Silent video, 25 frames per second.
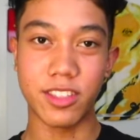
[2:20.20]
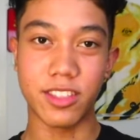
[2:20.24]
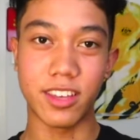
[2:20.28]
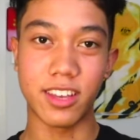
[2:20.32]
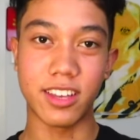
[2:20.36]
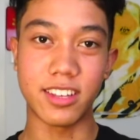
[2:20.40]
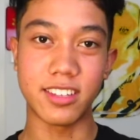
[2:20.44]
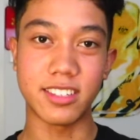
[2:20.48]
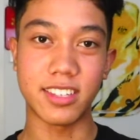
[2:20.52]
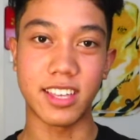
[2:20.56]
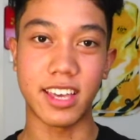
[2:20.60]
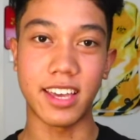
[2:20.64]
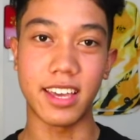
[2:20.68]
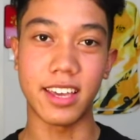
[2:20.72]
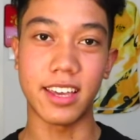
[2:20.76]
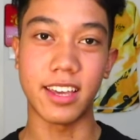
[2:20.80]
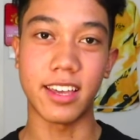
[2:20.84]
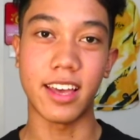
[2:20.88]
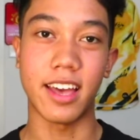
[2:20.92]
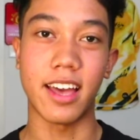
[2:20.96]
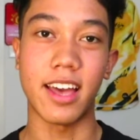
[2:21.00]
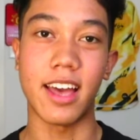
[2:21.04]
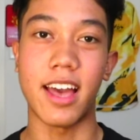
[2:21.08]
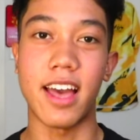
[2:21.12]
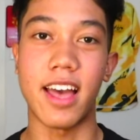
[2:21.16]
Thursday
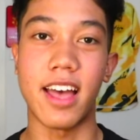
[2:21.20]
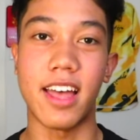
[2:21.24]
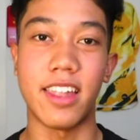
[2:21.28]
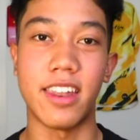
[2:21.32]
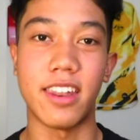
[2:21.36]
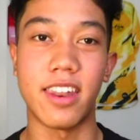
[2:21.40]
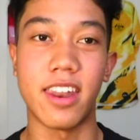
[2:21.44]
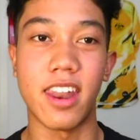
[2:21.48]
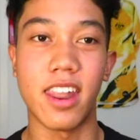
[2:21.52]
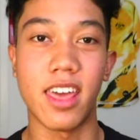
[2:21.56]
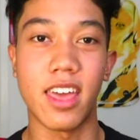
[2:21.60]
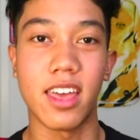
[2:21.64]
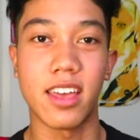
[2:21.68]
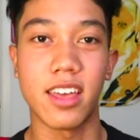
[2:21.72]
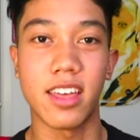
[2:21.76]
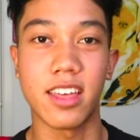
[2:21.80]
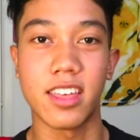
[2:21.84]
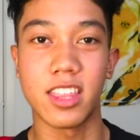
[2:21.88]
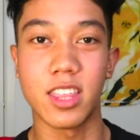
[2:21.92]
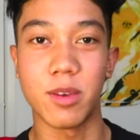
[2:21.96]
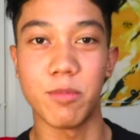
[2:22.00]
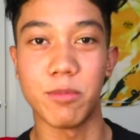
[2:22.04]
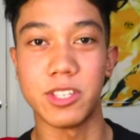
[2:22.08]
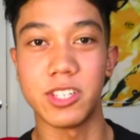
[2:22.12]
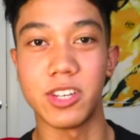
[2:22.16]
and
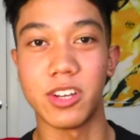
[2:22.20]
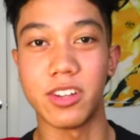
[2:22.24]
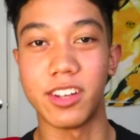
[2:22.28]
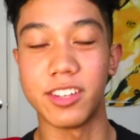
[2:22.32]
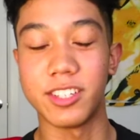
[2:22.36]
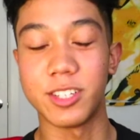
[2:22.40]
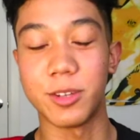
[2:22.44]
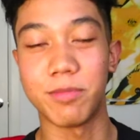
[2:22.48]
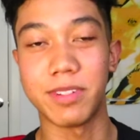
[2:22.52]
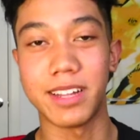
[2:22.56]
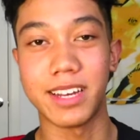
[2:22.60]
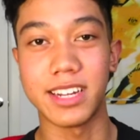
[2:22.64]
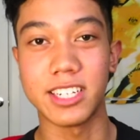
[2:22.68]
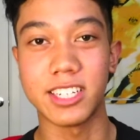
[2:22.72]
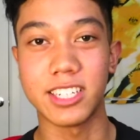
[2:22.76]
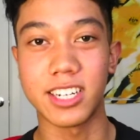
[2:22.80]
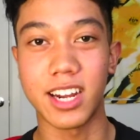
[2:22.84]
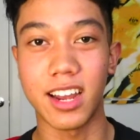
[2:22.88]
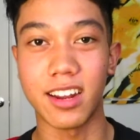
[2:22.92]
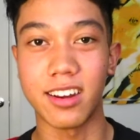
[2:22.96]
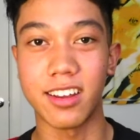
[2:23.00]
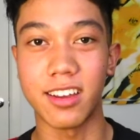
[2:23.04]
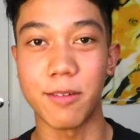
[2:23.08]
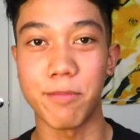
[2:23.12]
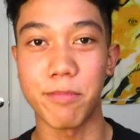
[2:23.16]
the Matildas are playing
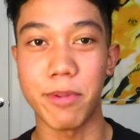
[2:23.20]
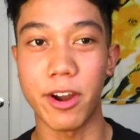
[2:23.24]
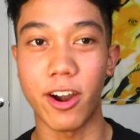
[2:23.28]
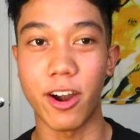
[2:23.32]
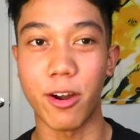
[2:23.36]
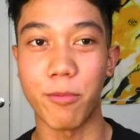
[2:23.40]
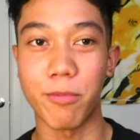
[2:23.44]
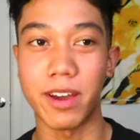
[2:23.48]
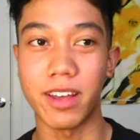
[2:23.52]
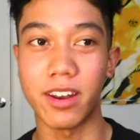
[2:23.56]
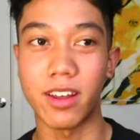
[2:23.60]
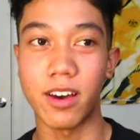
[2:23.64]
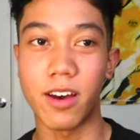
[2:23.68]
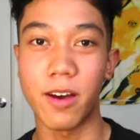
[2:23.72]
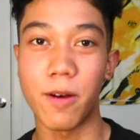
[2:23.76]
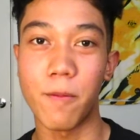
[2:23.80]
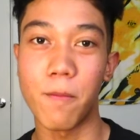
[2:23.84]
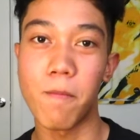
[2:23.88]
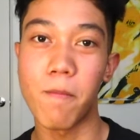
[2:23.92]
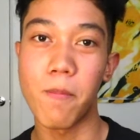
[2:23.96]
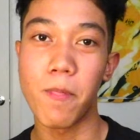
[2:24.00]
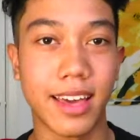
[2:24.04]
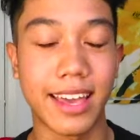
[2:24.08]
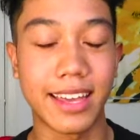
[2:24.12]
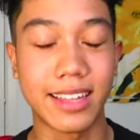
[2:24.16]
China in Parramatta.
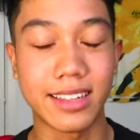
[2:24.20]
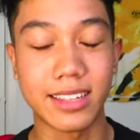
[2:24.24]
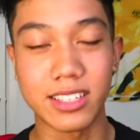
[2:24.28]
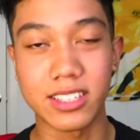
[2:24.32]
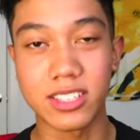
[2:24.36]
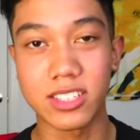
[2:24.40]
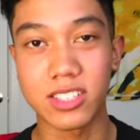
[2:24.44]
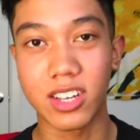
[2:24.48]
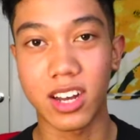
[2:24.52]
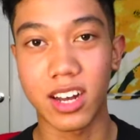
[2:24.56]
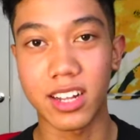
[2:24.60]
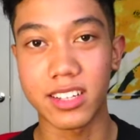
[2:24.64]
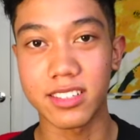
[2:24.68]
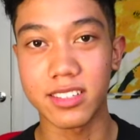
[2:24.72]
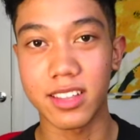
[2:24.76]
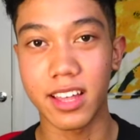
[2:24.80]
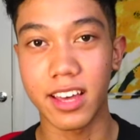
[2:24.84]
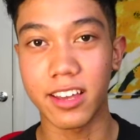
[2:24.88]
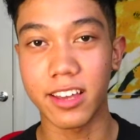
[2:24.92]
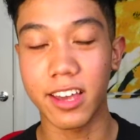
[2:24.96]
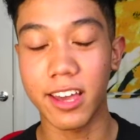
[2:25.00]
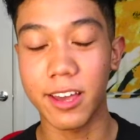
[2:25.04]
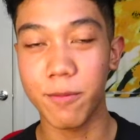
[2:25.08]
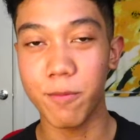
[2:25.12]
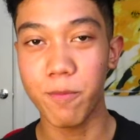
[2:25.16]
Hayley starts
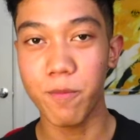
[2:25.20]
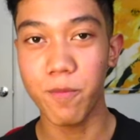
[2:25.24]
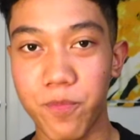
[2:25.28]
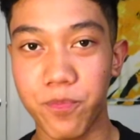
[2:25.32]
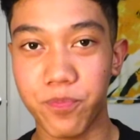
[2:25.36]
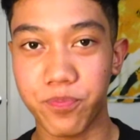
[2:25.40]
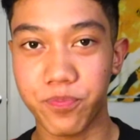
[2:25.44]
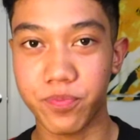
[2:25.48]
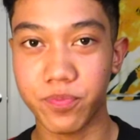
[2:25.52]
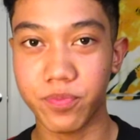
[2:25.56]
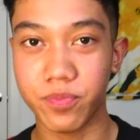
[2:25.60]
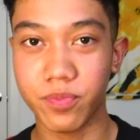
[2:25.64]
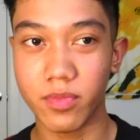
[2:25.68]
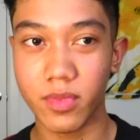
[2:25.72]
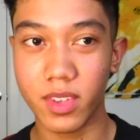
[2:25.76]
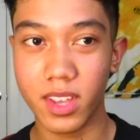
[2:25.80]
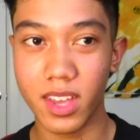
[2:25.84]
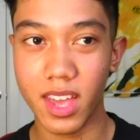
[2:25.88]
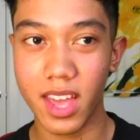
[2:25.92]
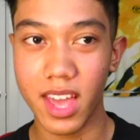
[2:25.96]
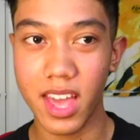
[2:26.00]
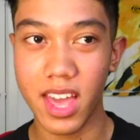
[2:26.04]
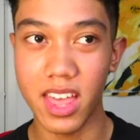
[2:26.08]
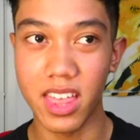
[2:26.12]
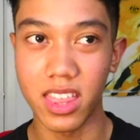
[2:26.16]
that game
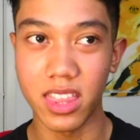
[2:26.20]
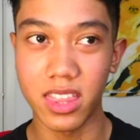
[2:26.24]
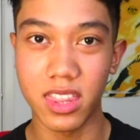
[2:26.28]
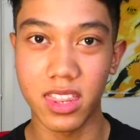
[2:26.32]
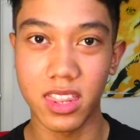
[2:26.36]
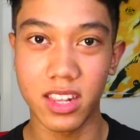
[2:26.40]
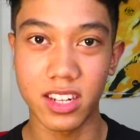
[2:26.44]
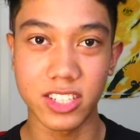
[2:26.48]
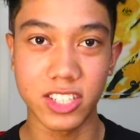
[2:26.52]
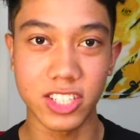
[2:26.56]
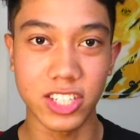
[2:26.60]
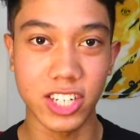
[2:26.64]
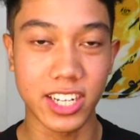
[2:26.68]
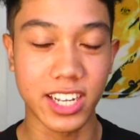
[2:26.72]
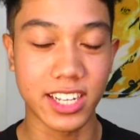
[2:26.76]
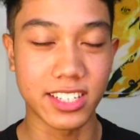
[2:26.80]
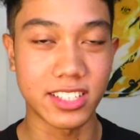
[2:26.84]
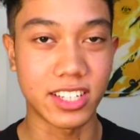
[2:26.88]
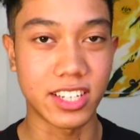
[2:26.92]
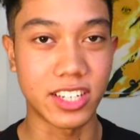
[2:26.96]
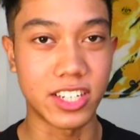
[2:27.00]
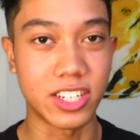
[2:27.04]
and she gets